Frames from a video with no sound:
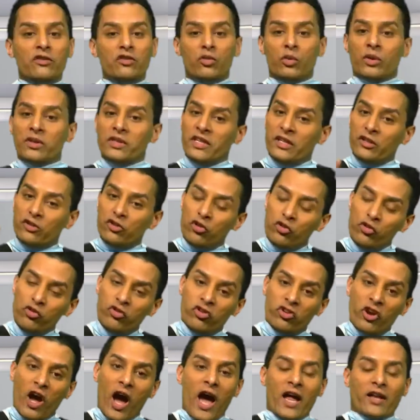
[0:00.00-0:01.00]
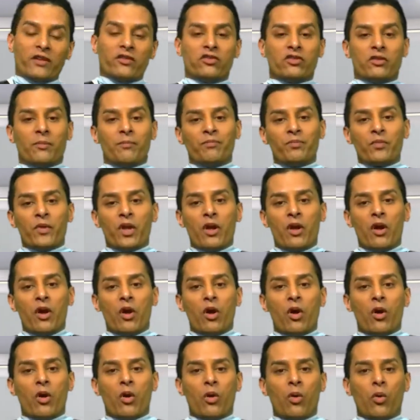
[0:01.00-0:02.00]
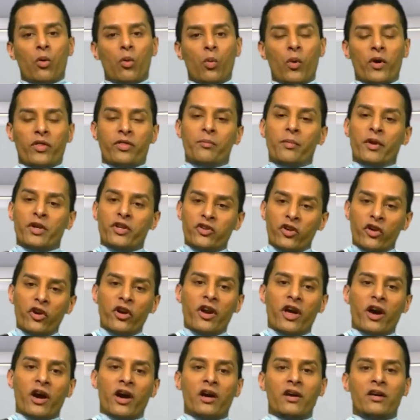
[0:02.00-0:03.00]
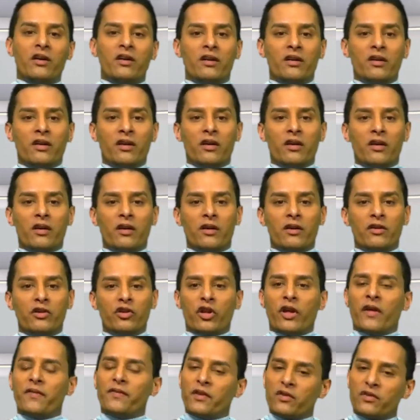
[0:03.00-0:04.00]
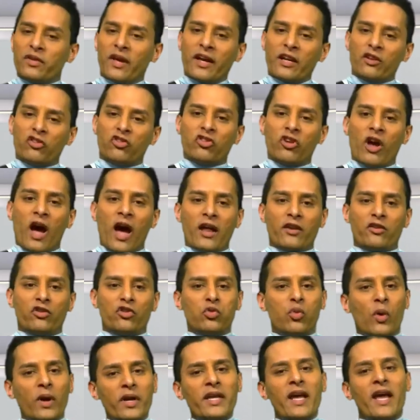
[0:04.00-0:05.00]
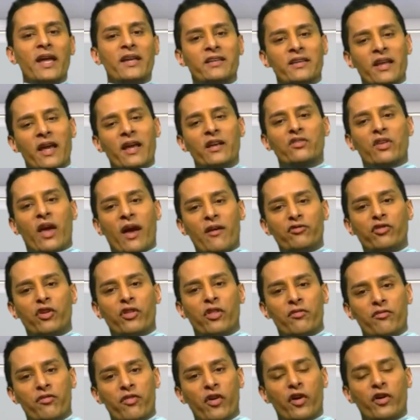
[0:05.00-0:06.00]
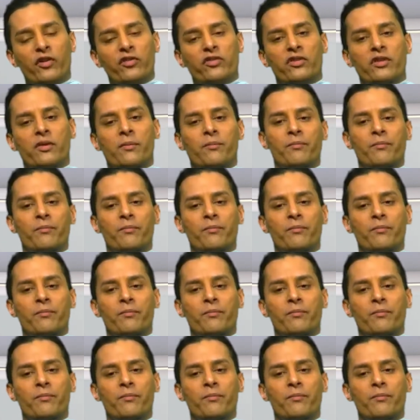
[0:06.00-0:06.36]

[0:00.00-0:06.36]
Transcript: you will need two shots. With Moderna, you'll get the second shot 28 days after the first.